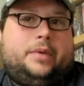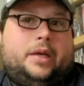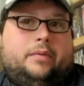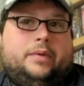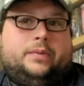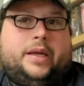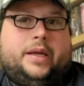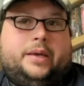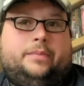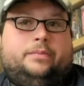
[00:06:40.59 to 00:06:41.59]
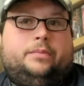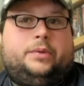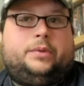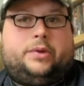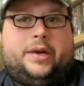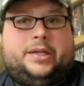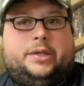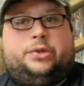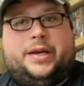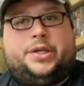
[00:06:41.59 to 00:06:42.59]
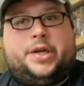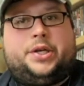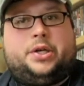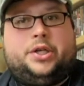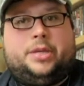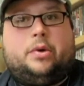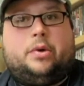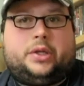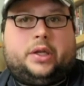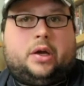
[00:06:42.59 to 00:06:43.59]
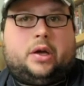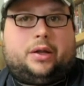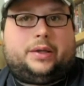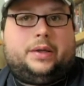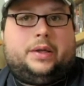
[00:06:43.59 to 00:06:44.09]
was when Strange Nature and Jim Ojala called,